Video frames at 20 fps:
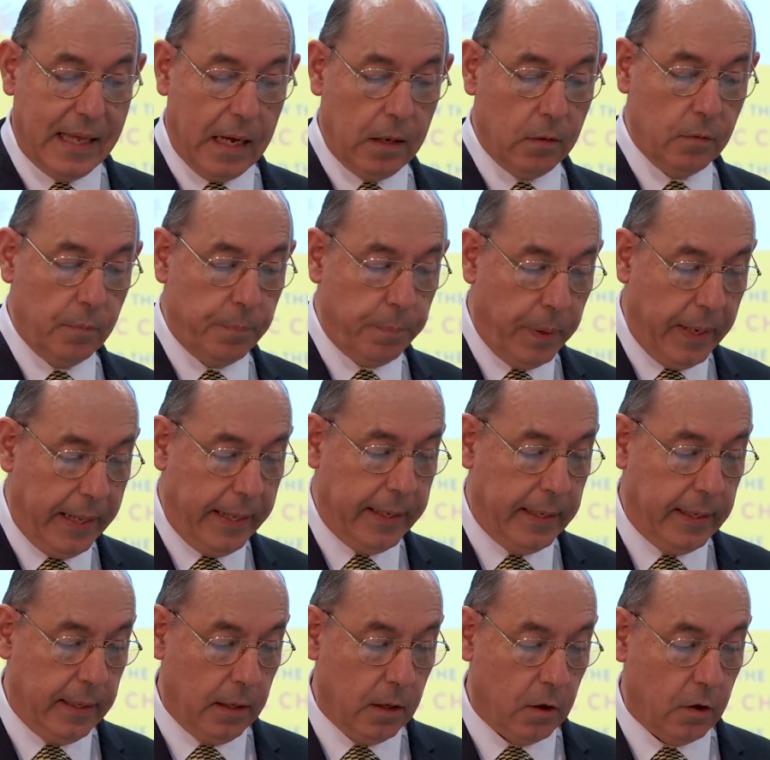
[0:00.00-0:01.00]

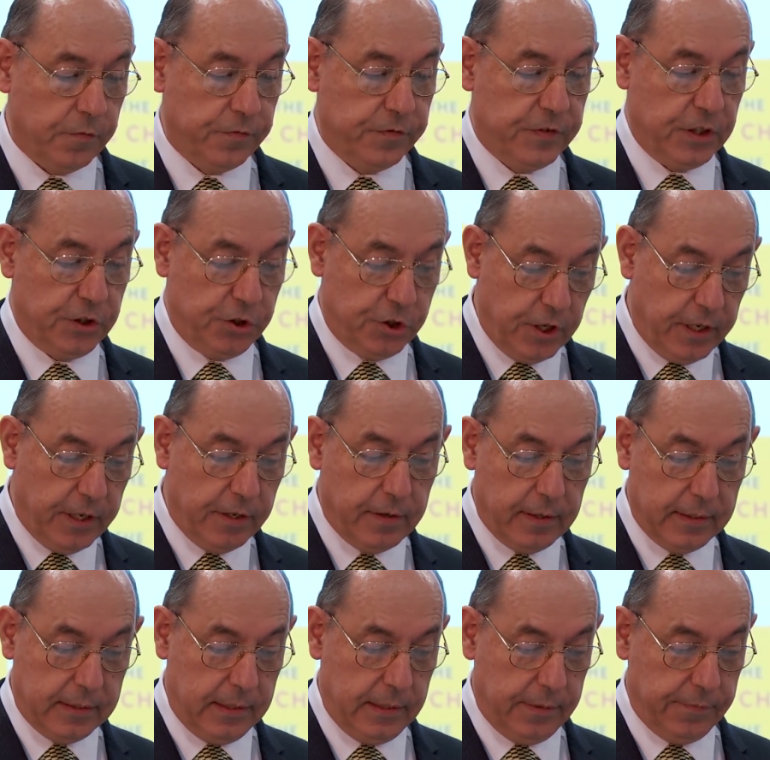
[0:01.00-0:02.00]
downplaying of the
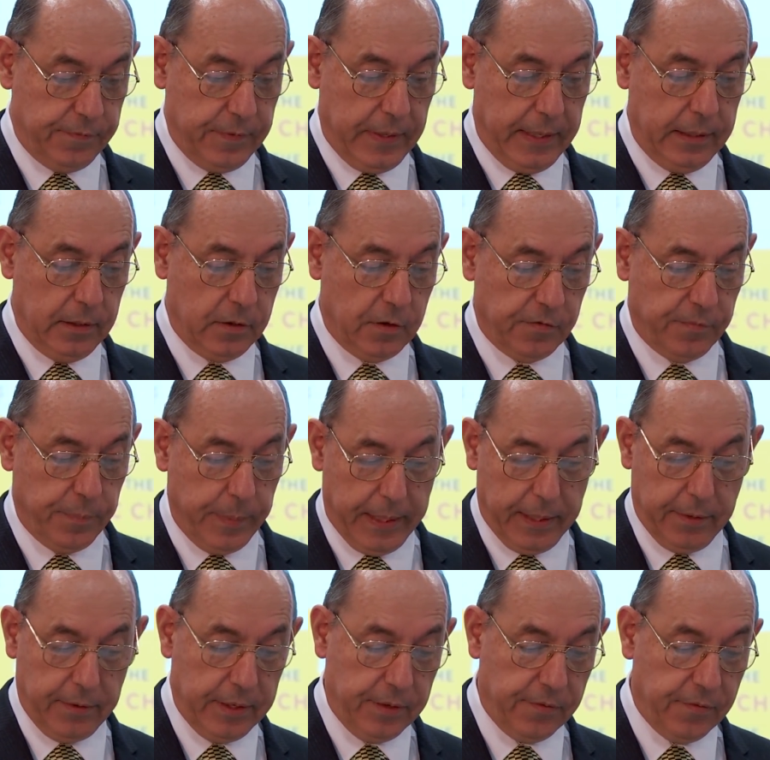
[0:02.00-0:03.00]
generative end of
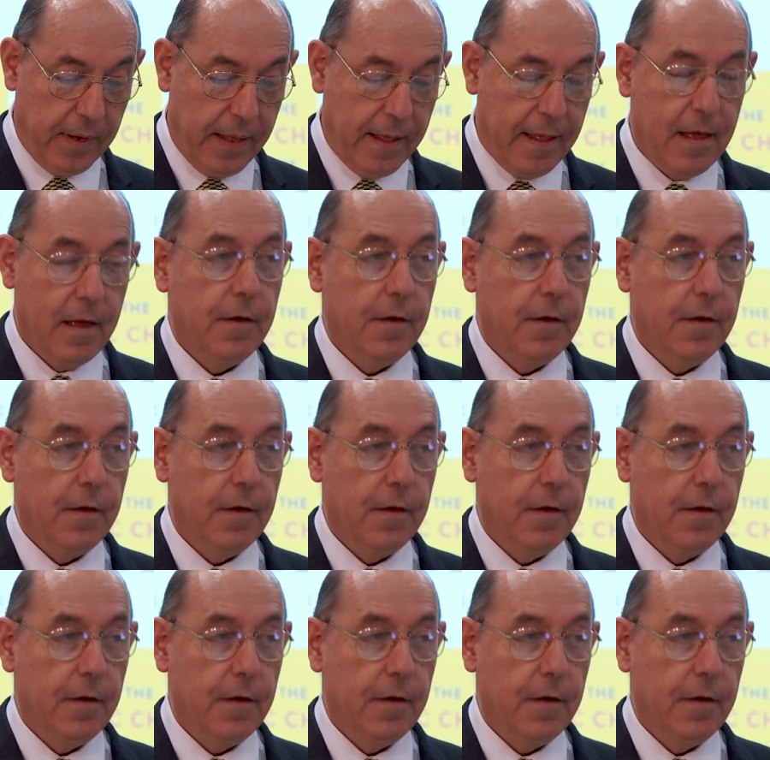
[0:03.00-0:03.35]
marriage